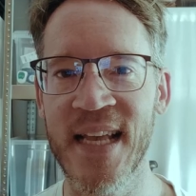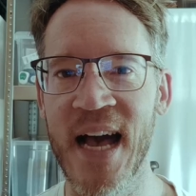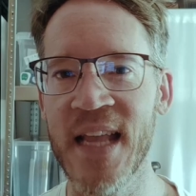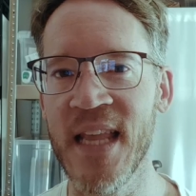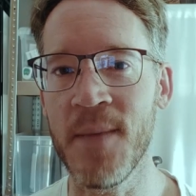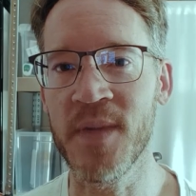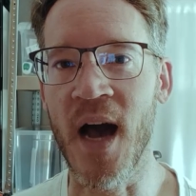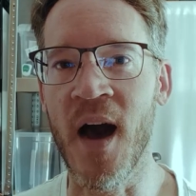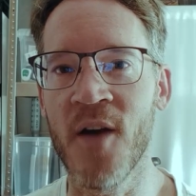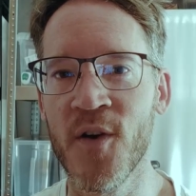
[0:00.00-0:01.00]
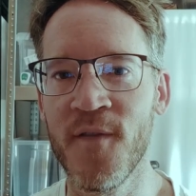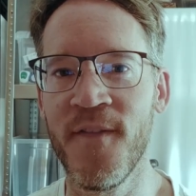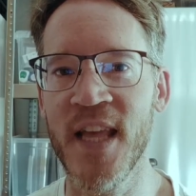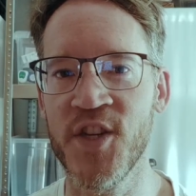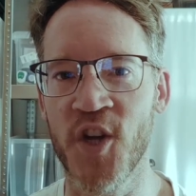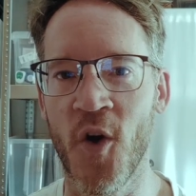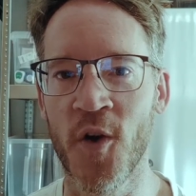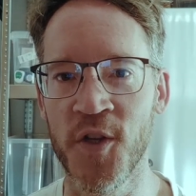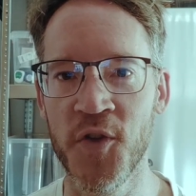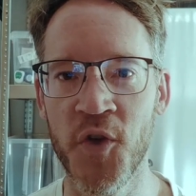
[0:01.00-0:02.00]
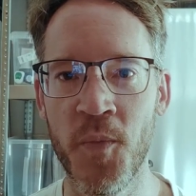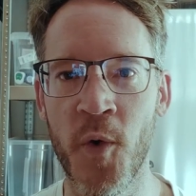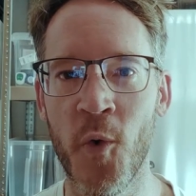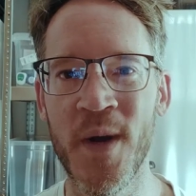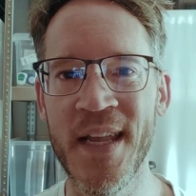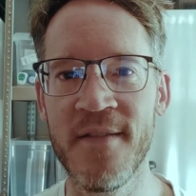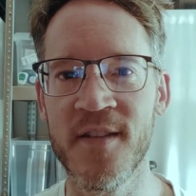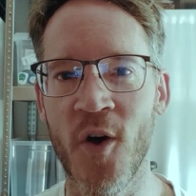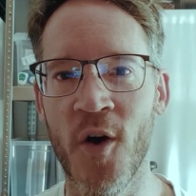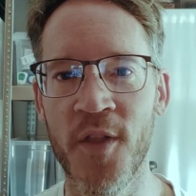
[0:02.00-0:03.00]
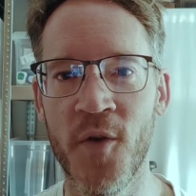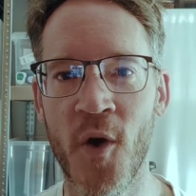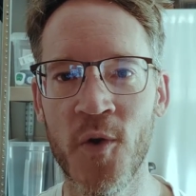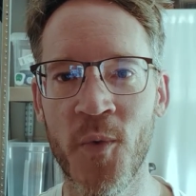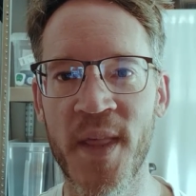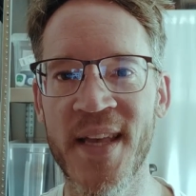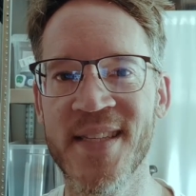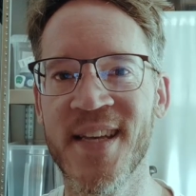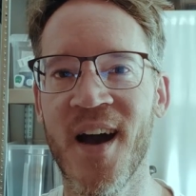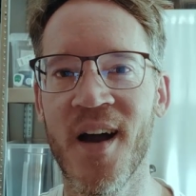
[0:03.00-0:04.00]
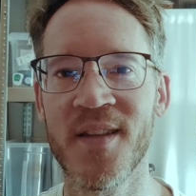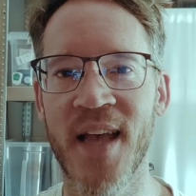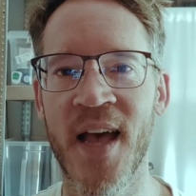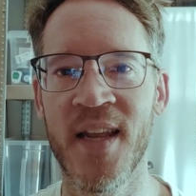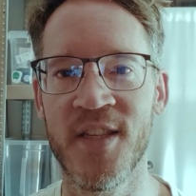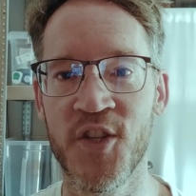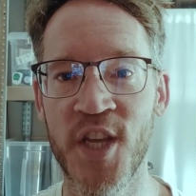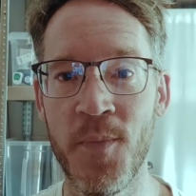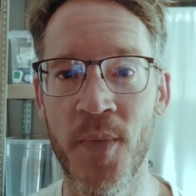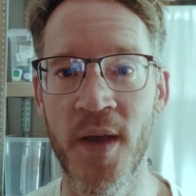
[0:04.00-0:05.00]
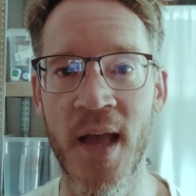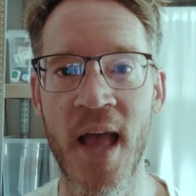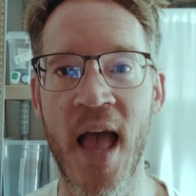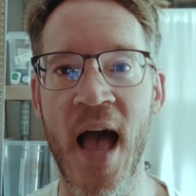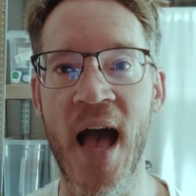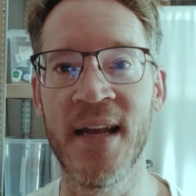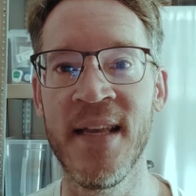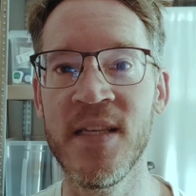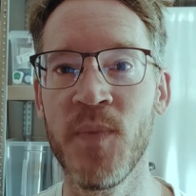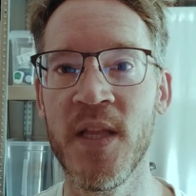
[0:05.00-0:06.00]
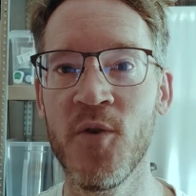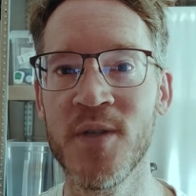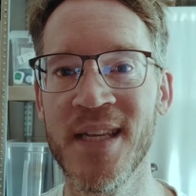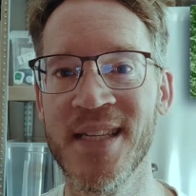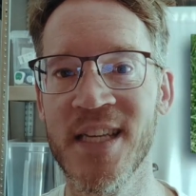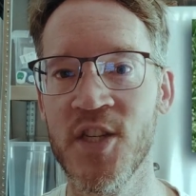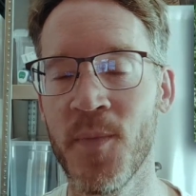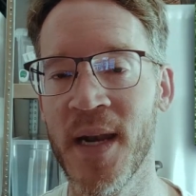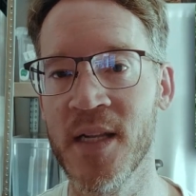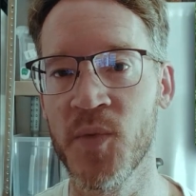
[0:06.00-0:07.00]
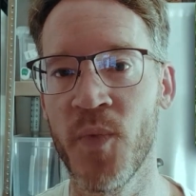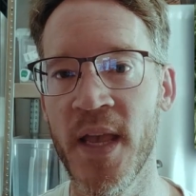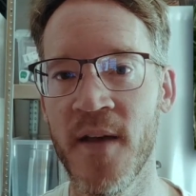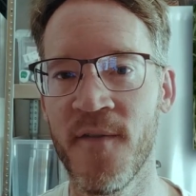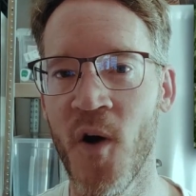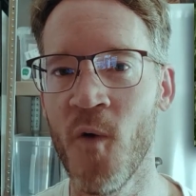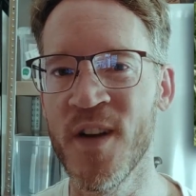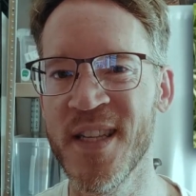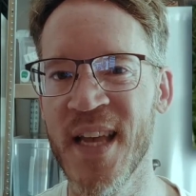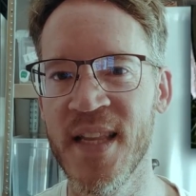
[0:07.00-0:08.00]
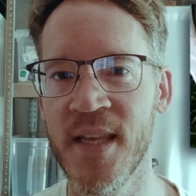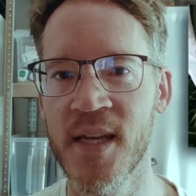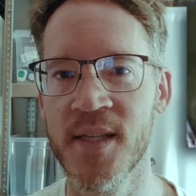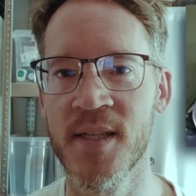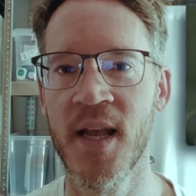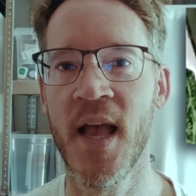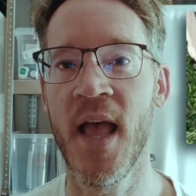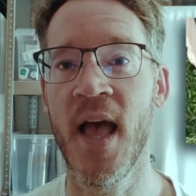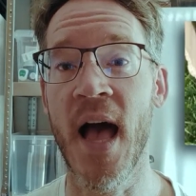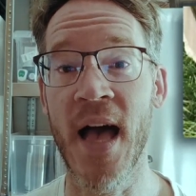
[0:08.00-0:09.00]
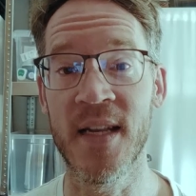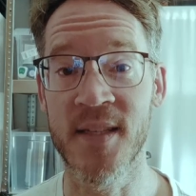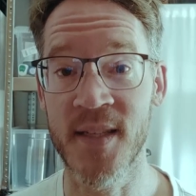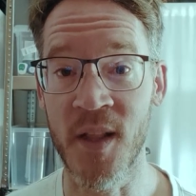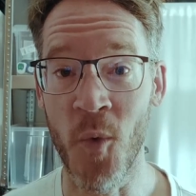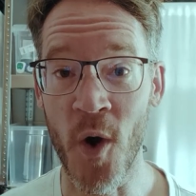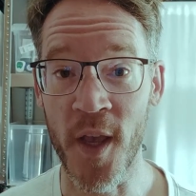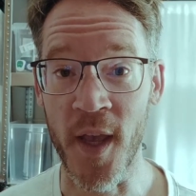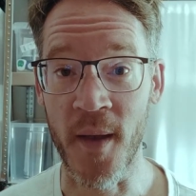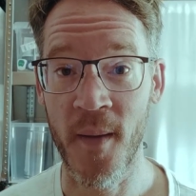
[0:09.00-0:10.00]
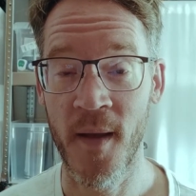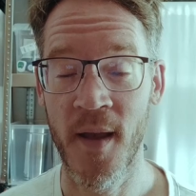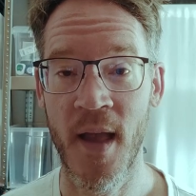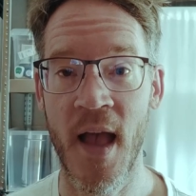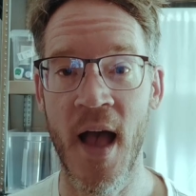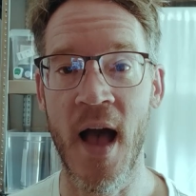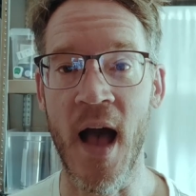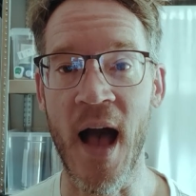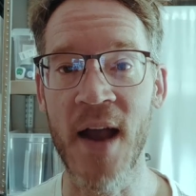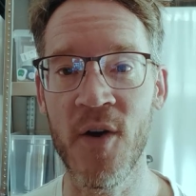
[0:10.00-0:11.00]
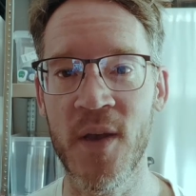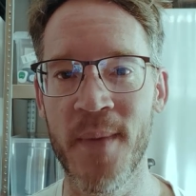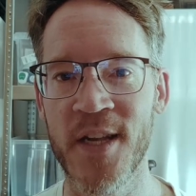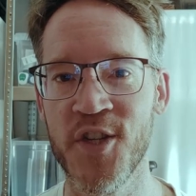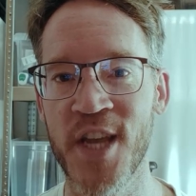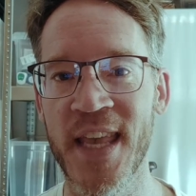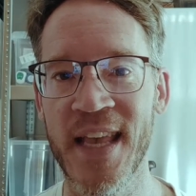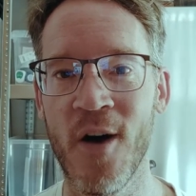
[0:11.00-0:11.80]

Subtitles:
guy named Aaron Fletcher on YouTube who lives on the road with his cart and his sheep, and he's been using such a metal sprayer for over 10 years and it's still working. I recommend checking